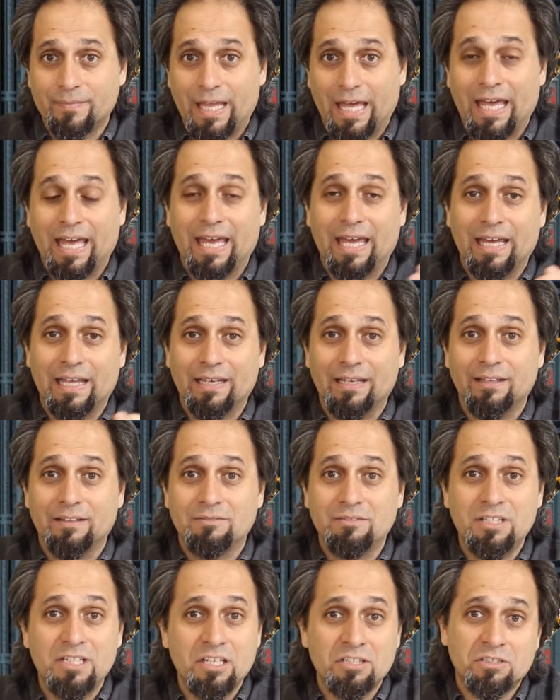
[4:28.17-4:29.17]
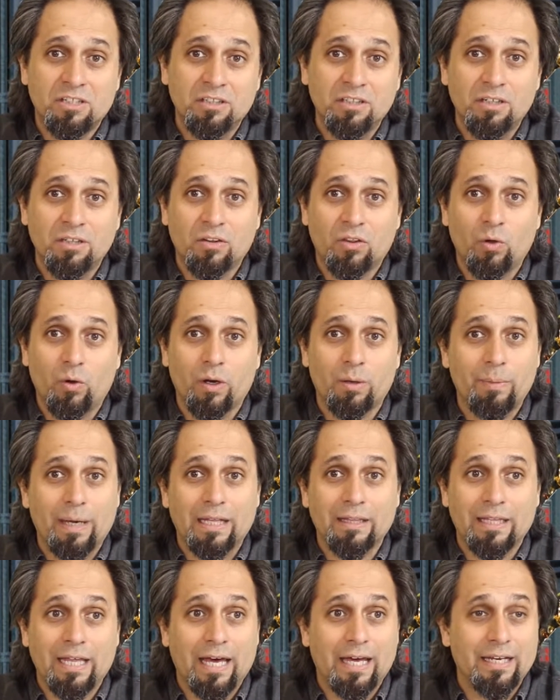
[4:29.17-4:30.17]
And just a little thought
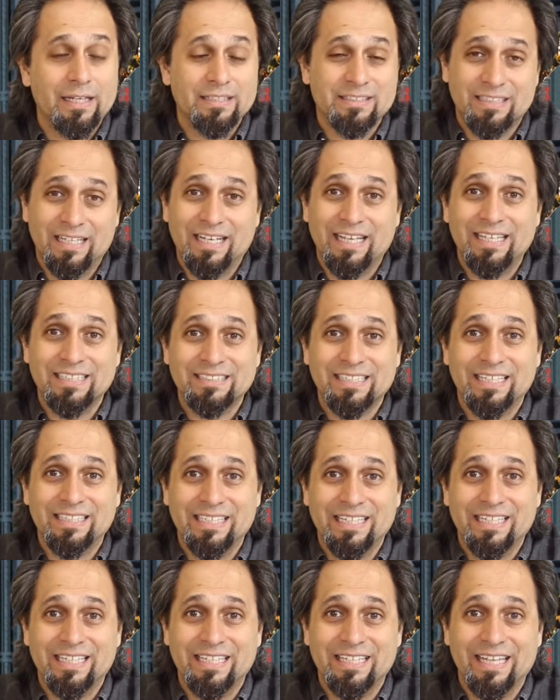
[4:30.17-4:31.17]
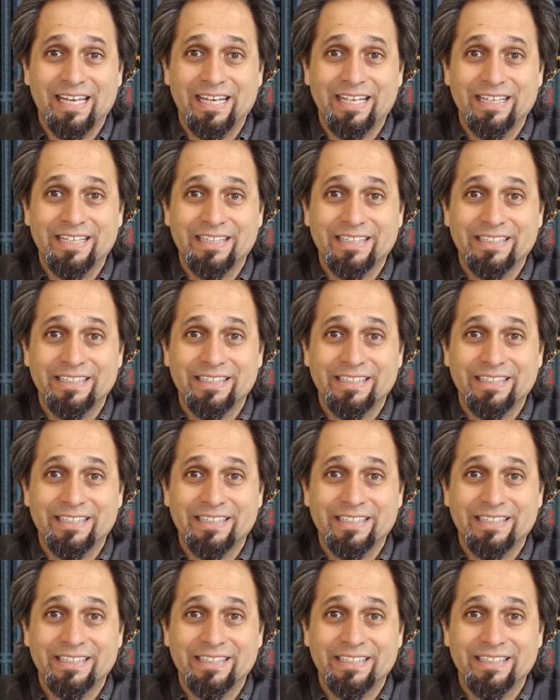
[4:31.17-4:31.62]
about that is today's idea of the day.